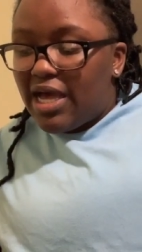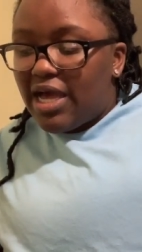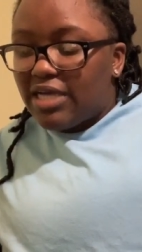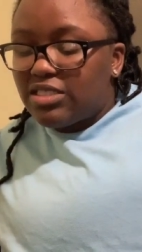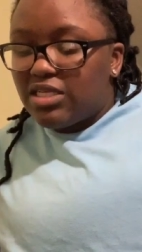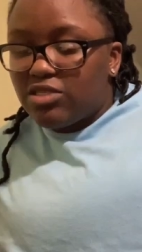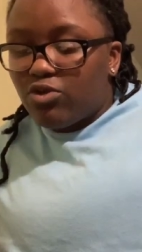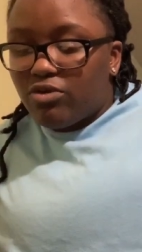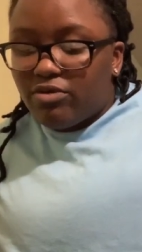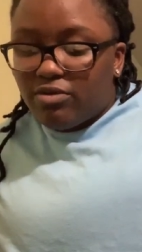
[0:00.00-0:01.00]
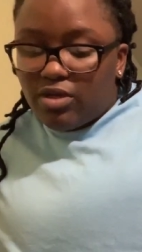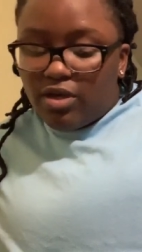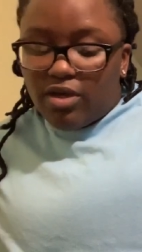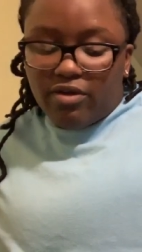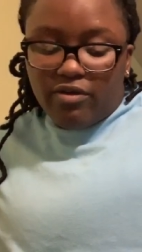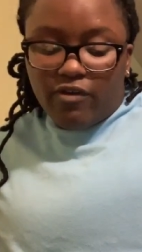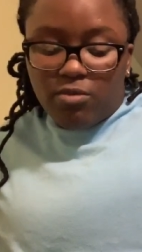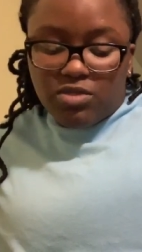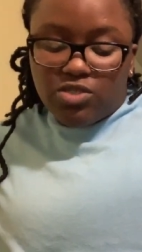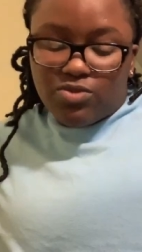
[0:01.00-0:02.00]
access, or
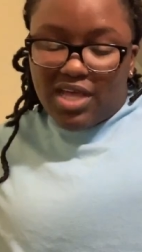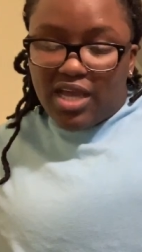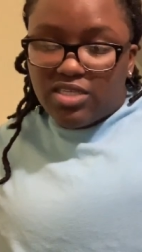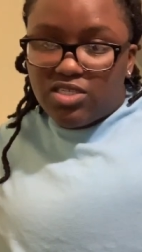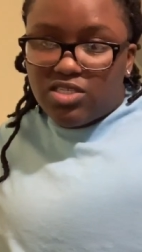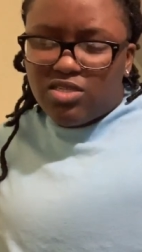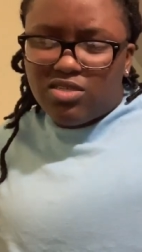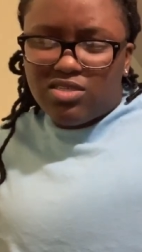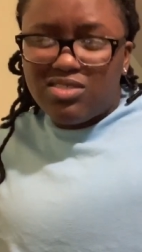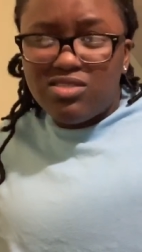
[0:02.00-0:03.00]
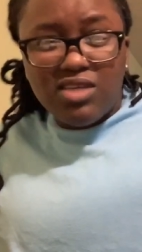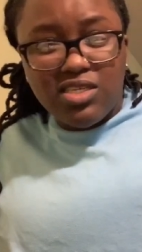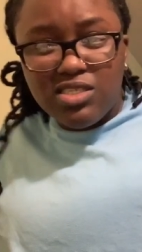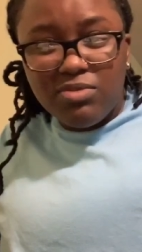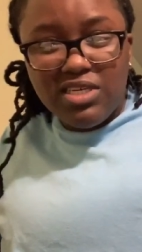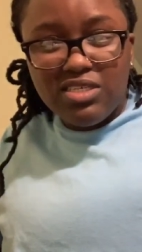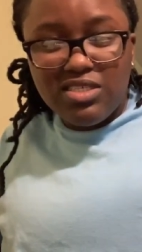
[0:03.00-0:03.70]
pharmacies with access to the sesame